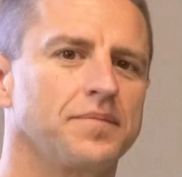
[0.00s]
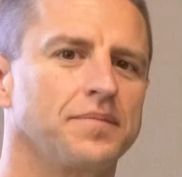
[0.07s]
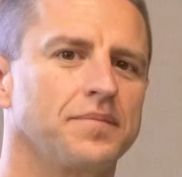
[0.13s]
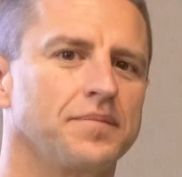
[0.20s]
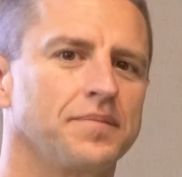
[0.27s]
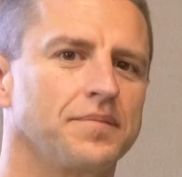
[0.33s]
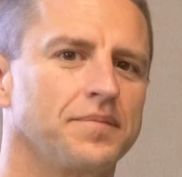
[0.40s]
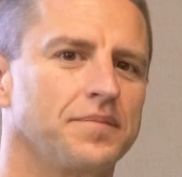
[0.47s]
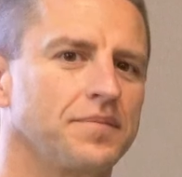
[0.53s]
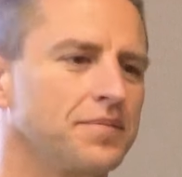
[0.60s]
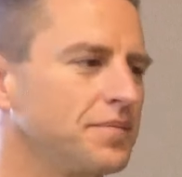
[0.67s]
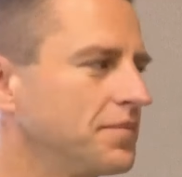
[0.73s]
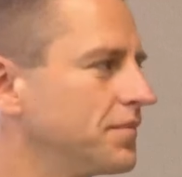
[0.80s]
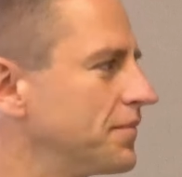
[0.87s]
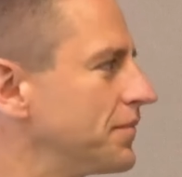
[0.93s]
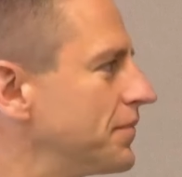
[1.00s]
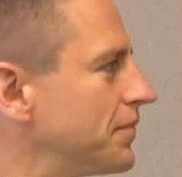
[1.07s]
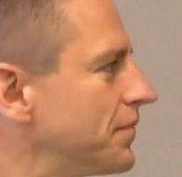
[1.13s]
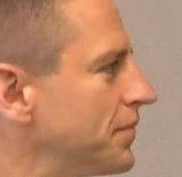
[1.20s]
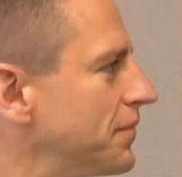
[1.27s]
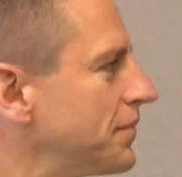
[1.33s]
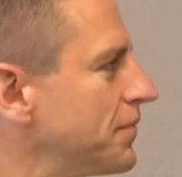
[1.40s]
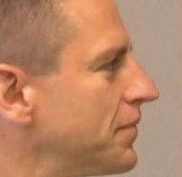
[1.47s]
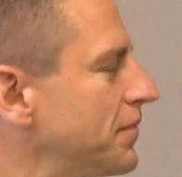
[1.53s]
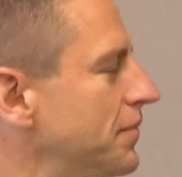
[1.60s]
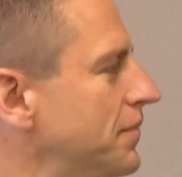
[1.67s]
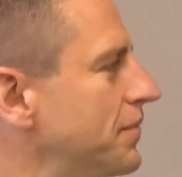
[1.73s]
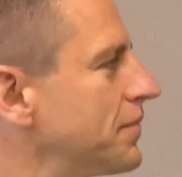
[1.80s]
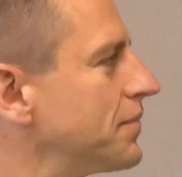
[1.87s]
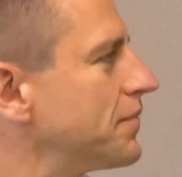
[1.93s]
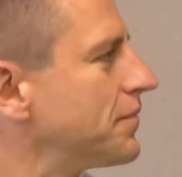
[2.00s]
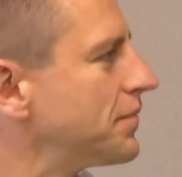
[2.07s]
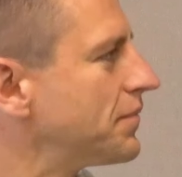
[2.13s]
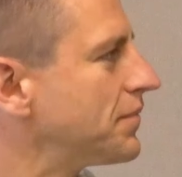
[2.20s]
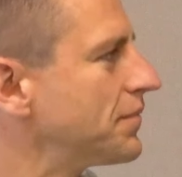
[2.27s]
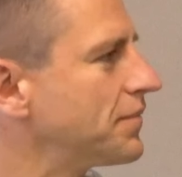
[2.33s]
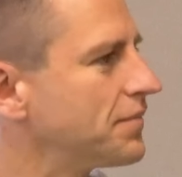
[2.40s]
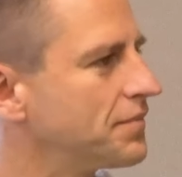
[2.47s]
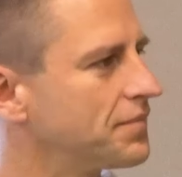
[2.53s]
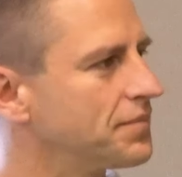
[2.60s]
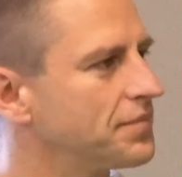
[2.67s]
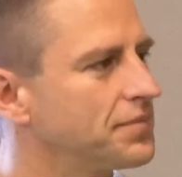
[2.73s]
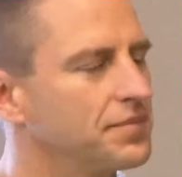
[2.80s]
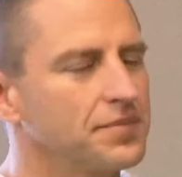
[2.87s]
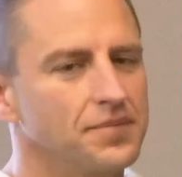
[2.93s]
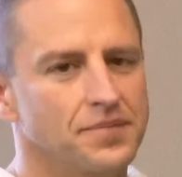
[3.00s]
(not speaking)